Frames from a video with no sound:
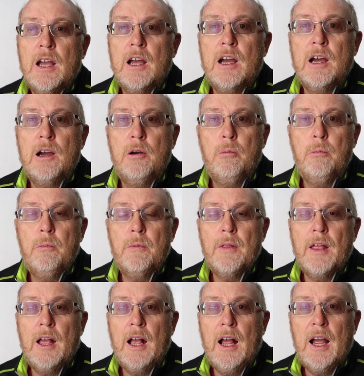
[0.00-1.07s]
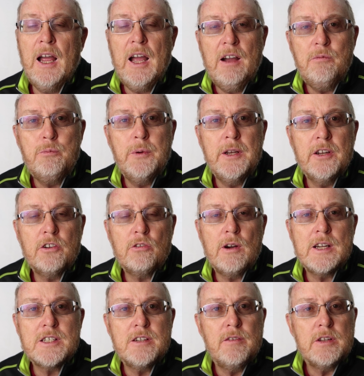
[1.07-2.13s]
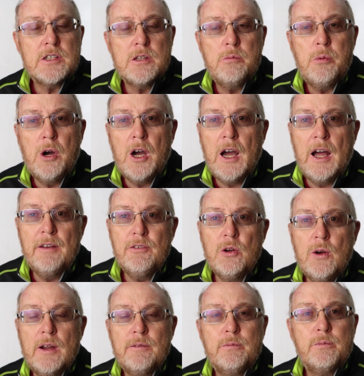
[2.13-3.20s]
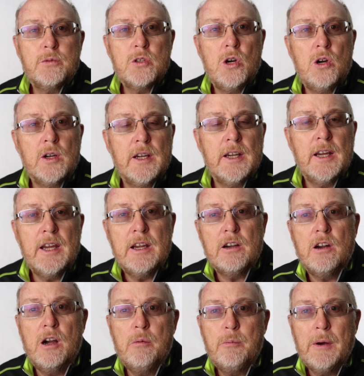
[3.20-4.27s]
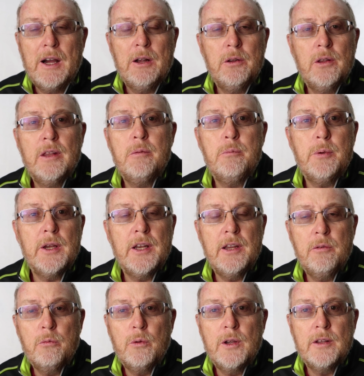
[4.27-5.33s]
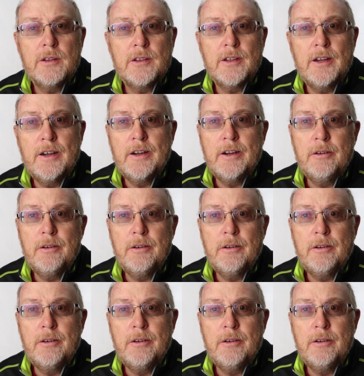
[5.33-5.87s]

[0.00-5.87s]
I have been aggressive into the pot. I know I'm talking here about limping in with